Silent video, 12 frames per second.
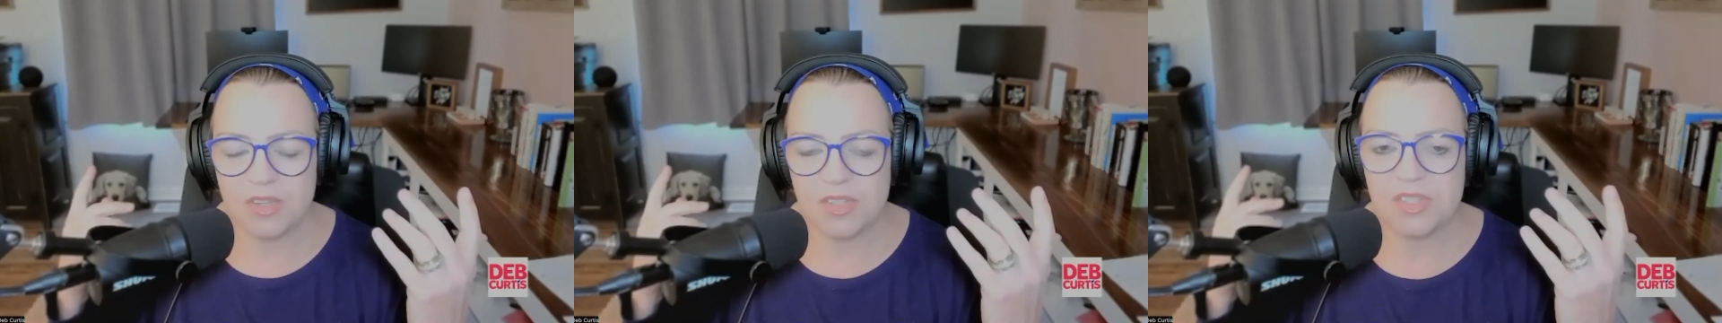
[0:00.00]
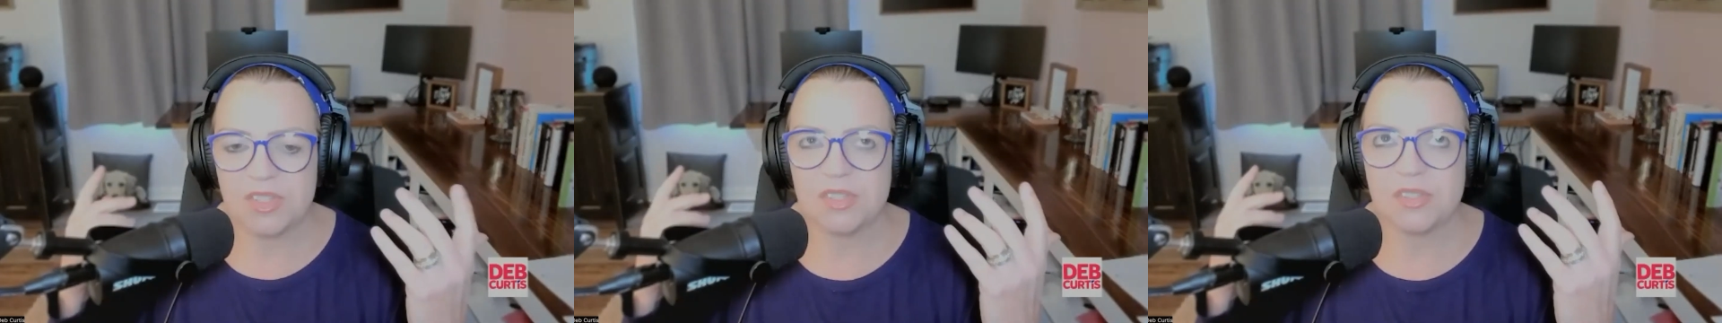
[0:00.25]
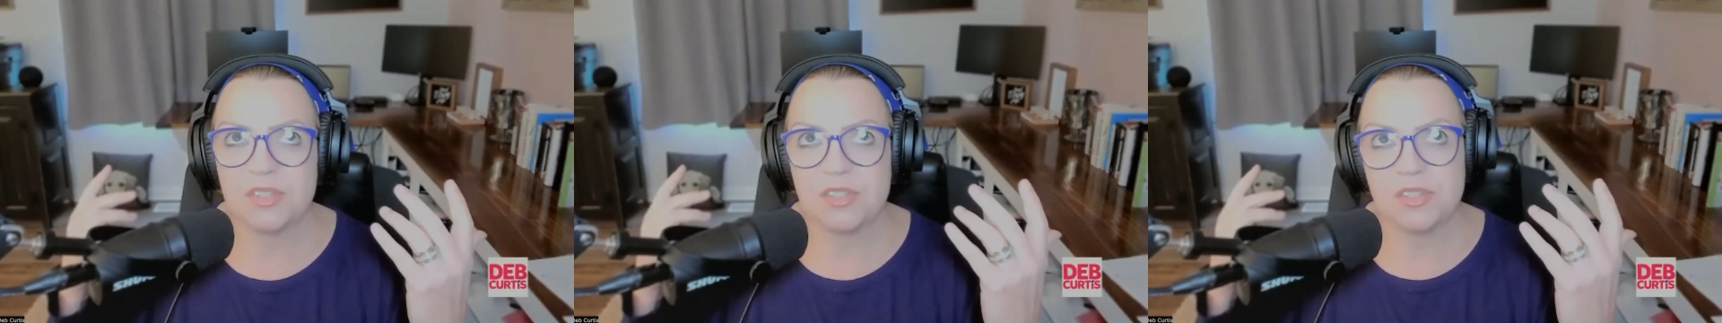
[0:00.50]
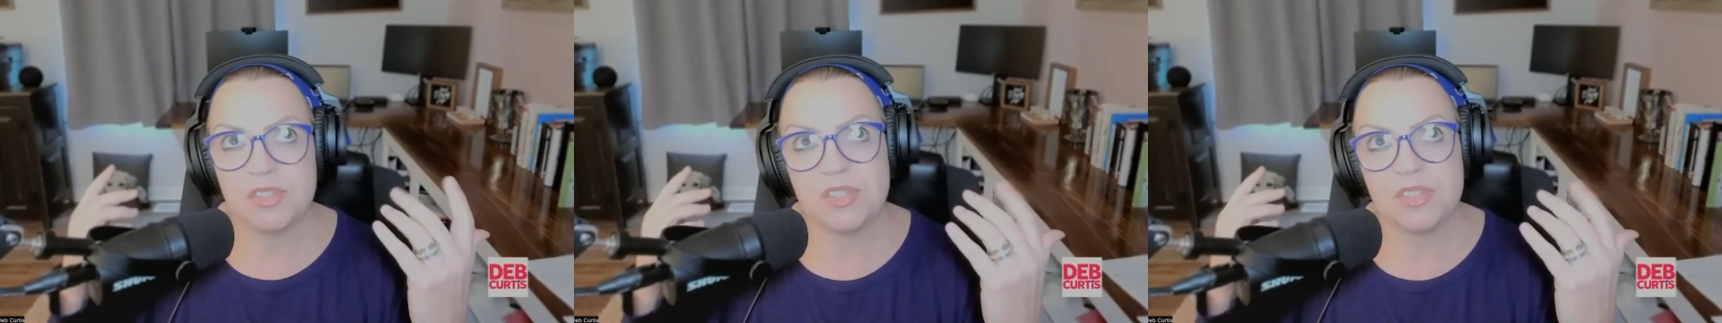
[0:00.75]
s-
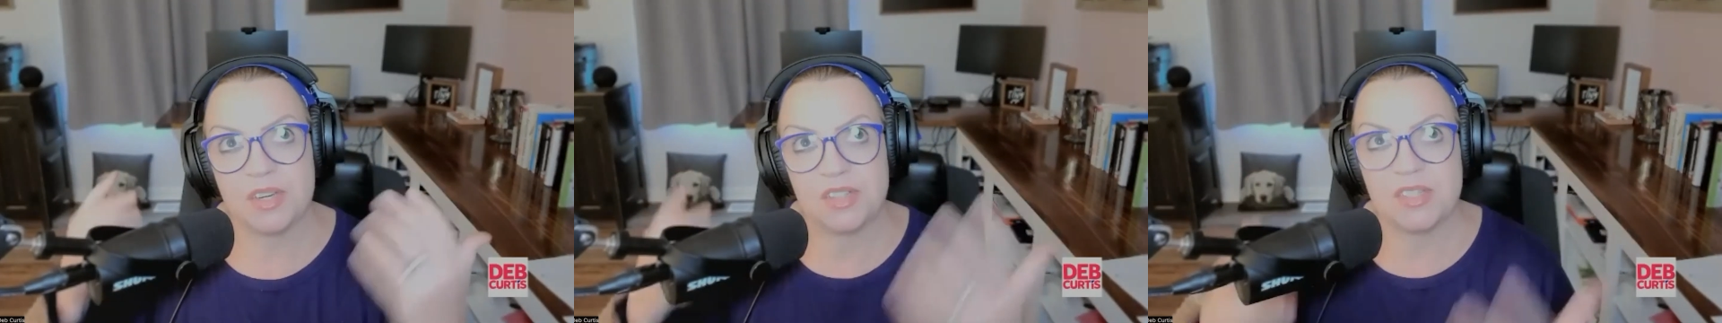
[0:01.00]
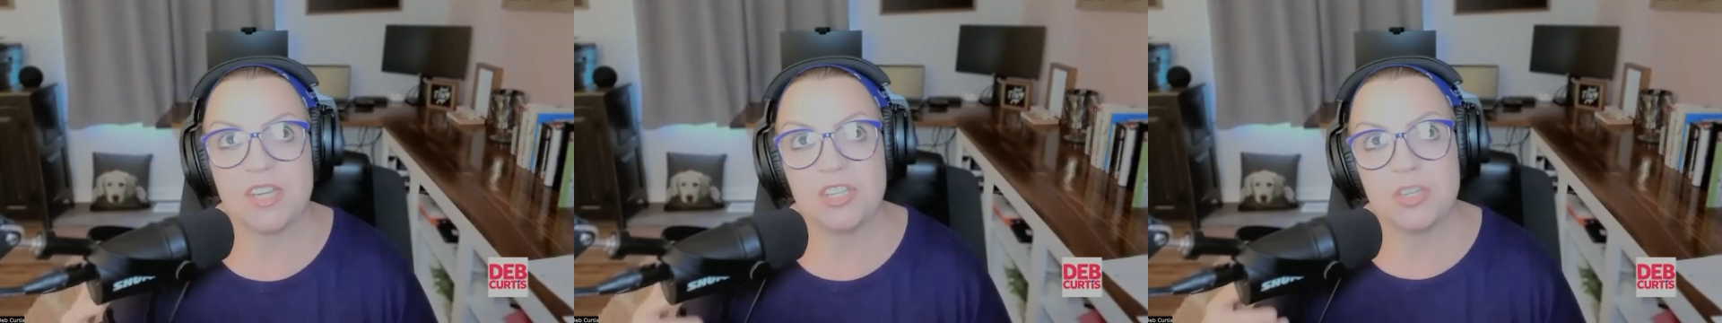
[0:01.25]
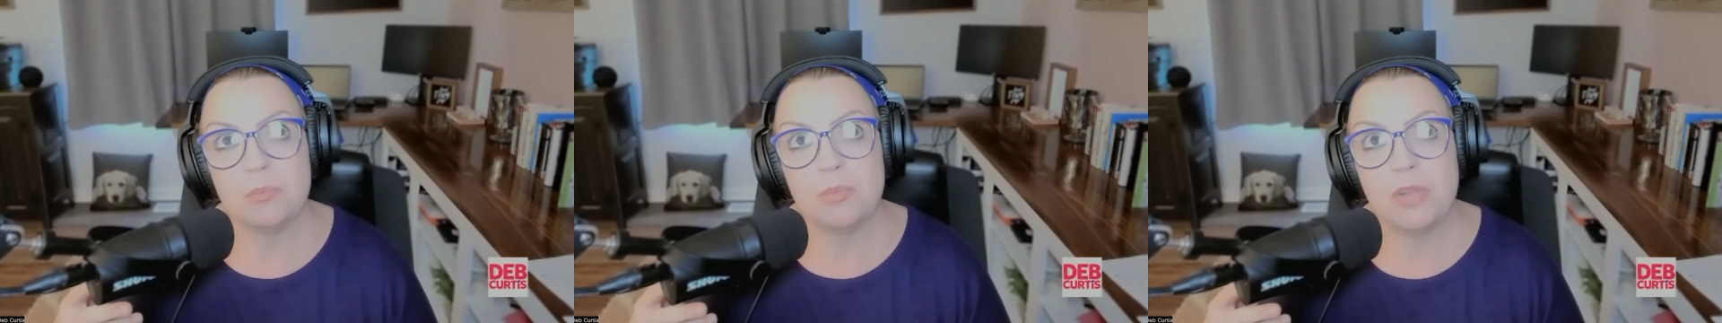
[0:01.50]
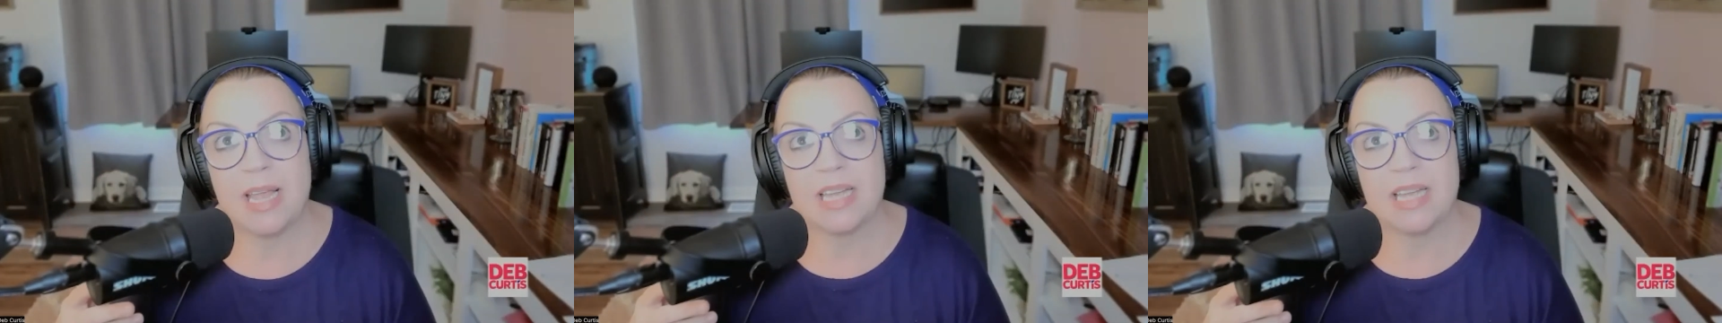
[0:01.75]
succession
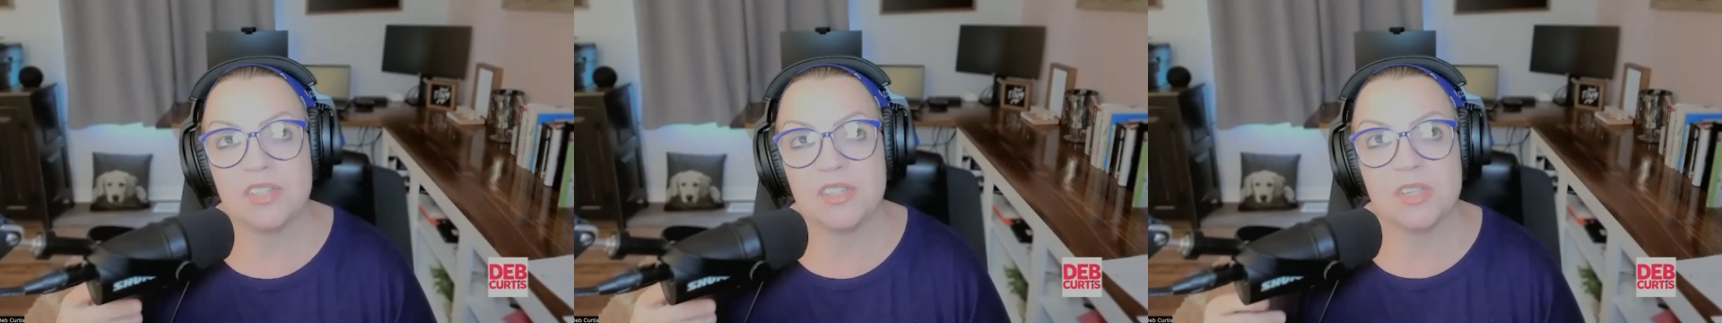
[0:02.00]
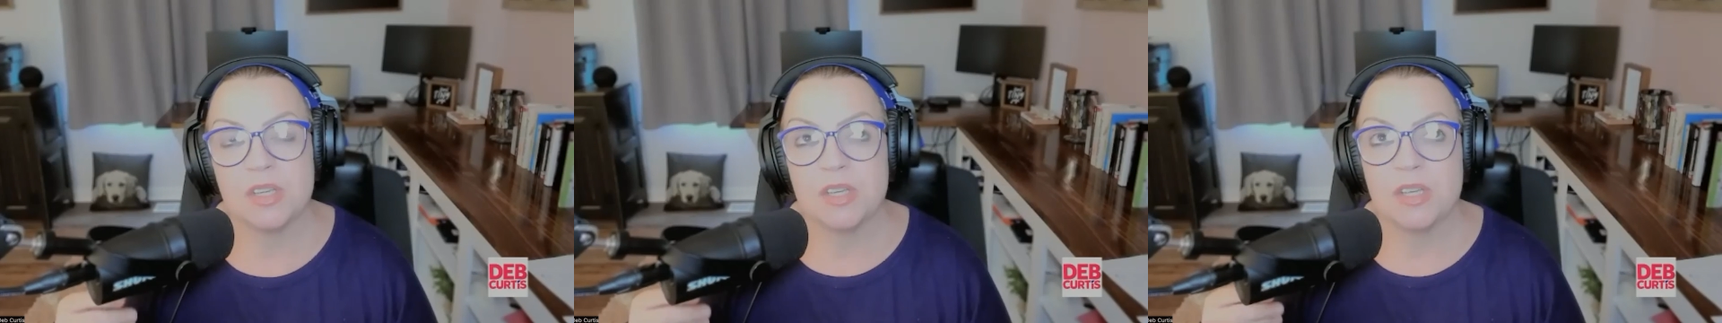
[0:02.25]
plans,